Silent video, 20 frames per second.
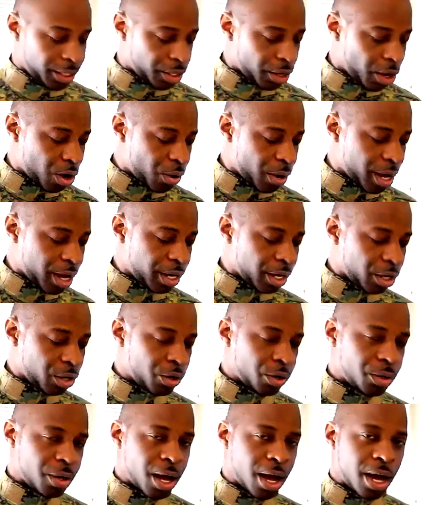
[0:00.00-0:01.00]
you know, and a
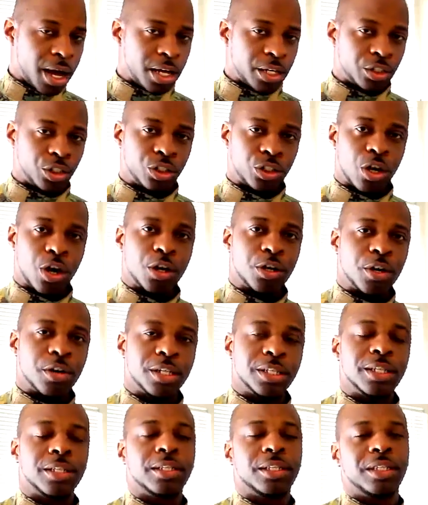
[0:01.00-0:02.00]
good shirt
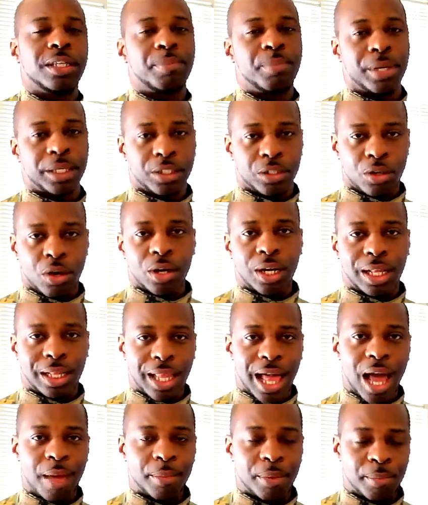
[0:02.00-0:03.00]
depicting on the
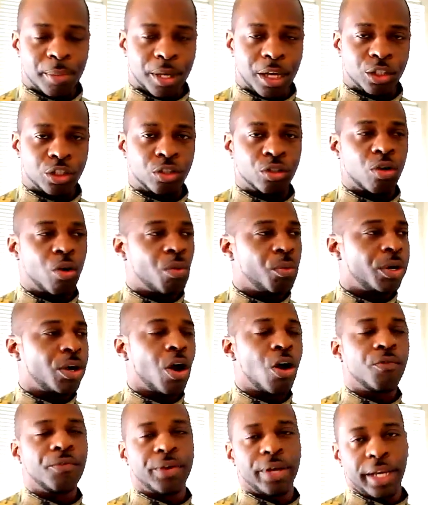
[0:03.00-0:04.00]
climate, because you don't want
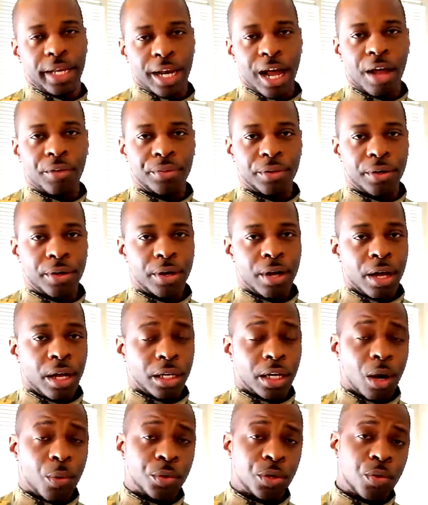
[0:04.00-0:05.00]
to overheat out there.
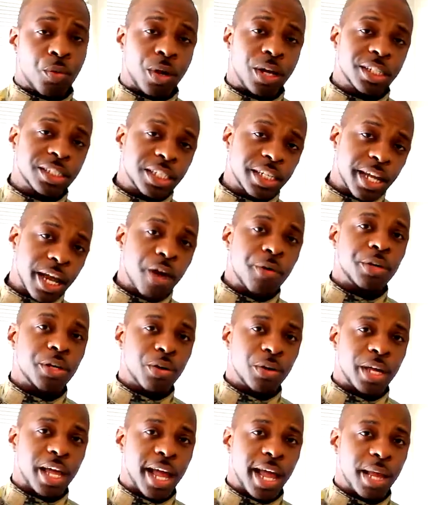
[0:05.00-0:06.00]
Now, when you run a
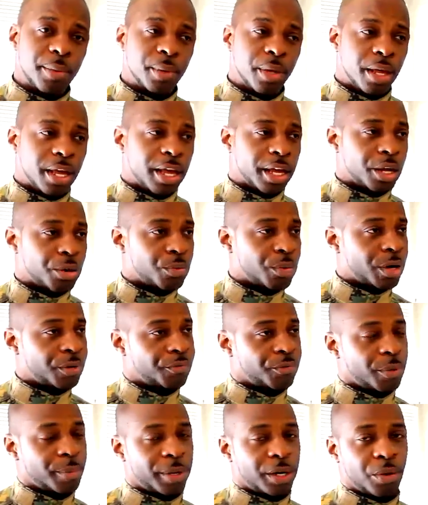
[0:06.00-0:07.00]
scenario game, it can
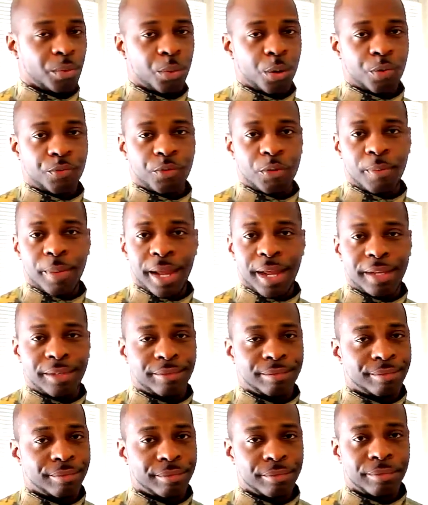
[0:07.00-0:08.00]
run from anywhere from
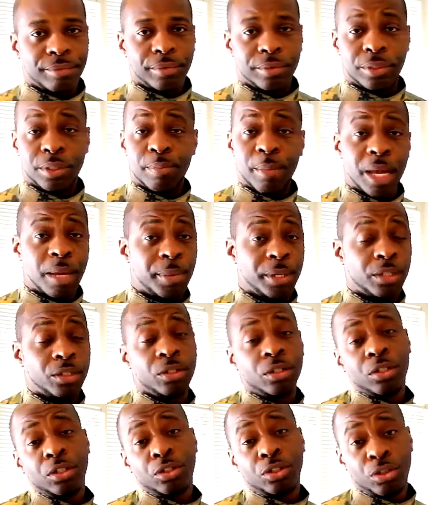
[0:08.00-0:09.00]
8 to maybe
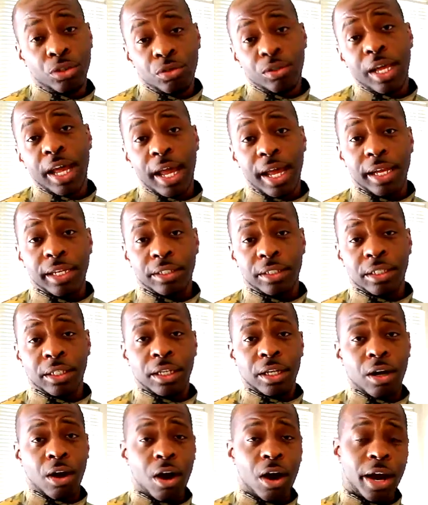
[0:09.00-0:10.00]
2 days,
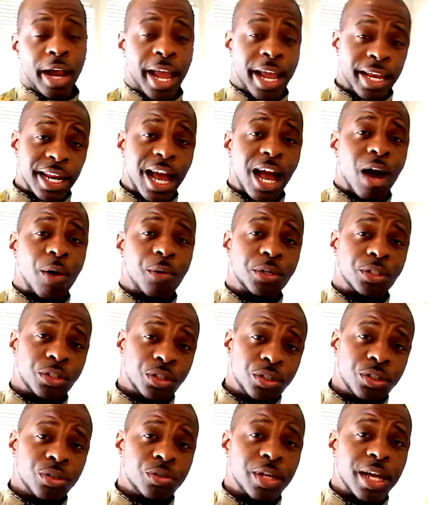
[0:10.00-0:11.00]
or 8 hours
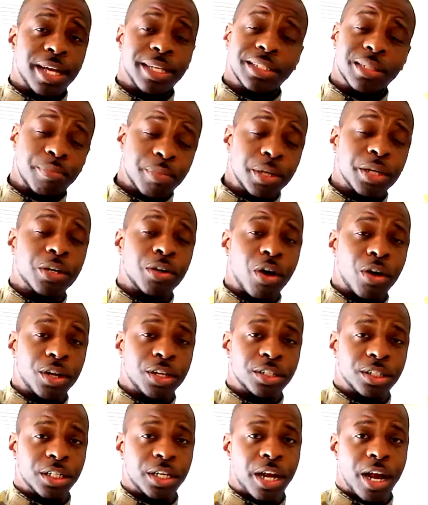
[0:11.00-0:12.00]
to 2 days, depending on
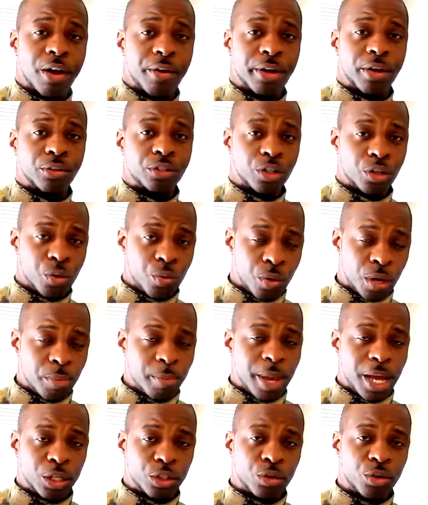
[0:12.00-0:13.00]
the scenario. So you want
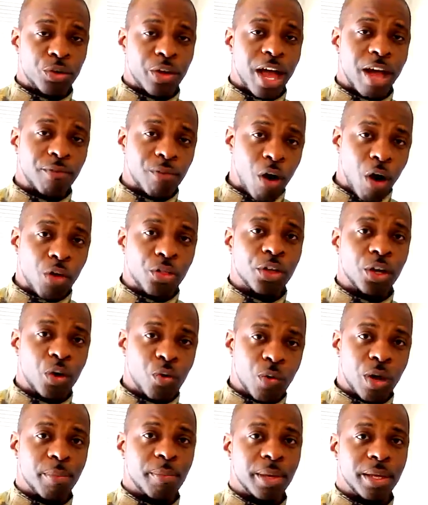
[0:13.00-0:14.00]
to make sure you have all the
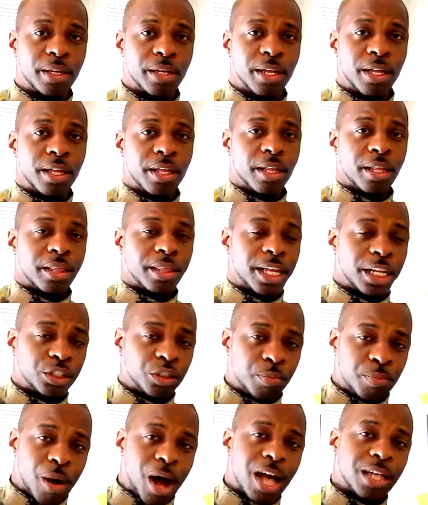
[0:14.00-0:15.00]
equipment
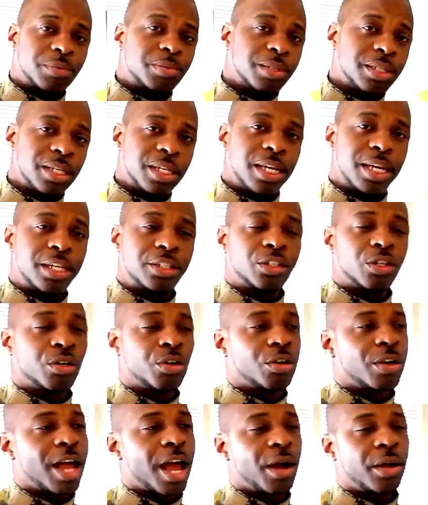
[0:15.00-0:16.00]
that you possibly need, so
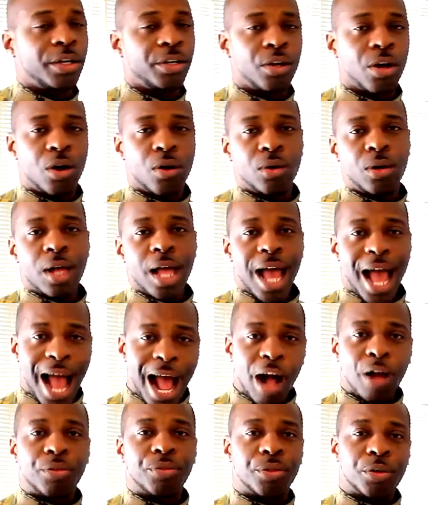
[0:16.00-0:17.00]
you're not, you know,
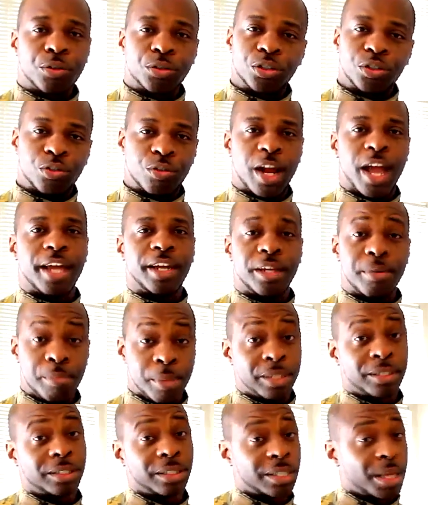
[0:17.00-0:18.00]
out there stranded
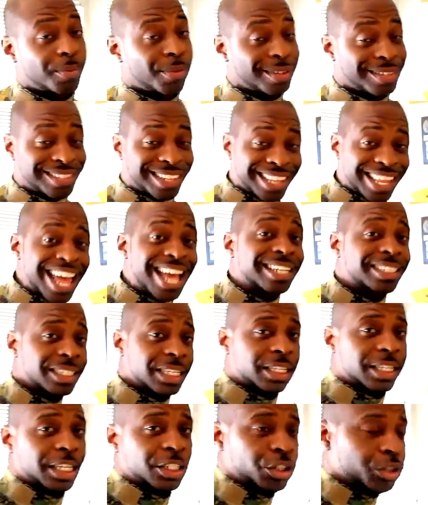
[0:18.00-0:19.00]
missing something. It's the last
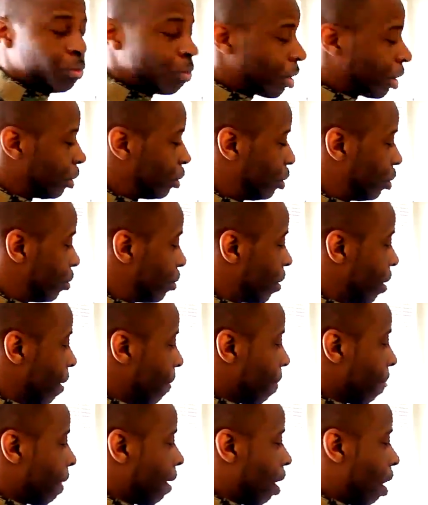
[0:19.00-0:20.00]
thing that you want to do.
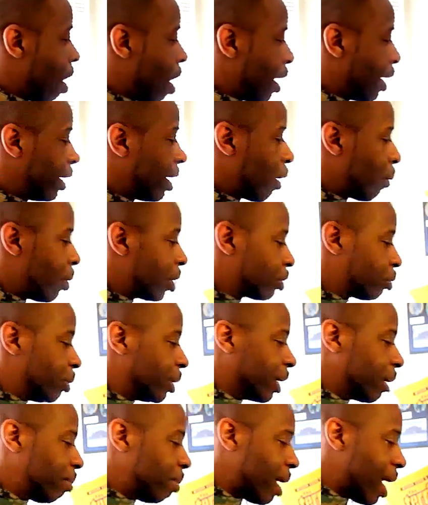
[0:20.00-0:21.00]
All right, now once
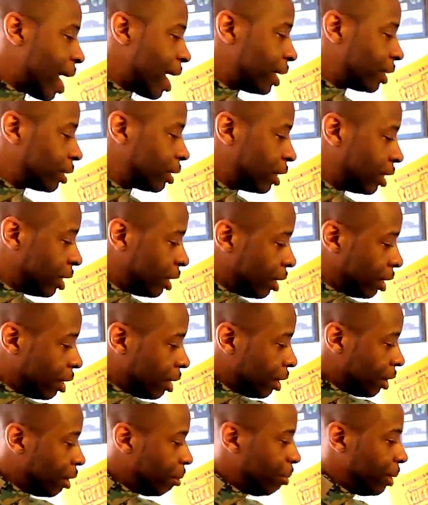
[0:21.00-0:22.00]
we get past
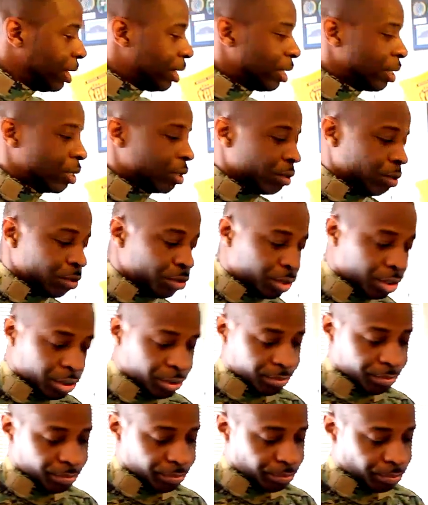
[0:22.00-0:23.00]
the BDUs
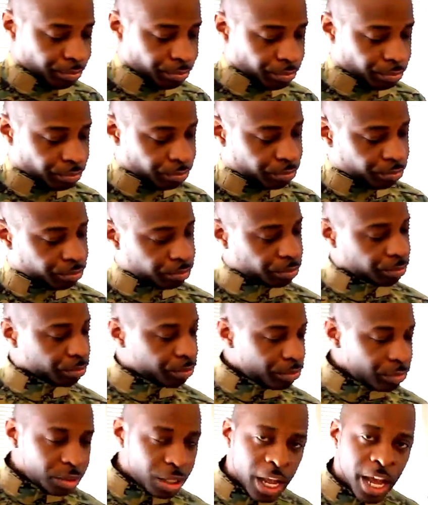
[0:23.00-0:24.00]

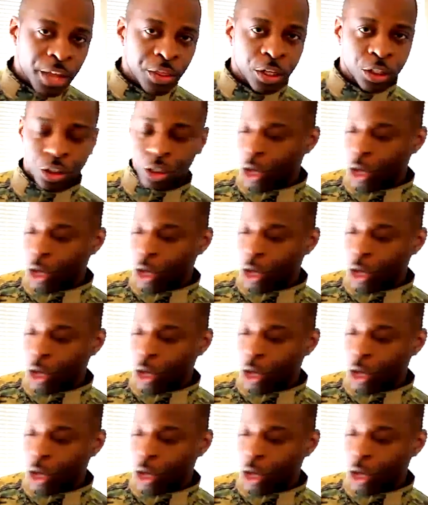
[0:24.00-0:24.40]
and the